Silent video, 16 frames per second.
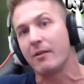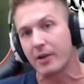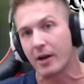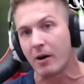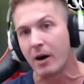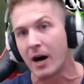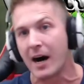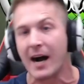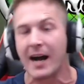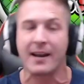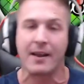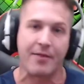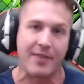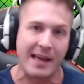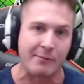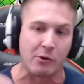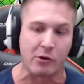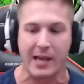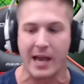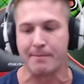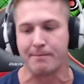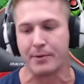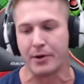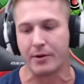Gohan, then we'll
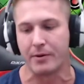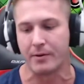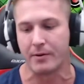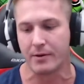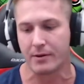get Boo.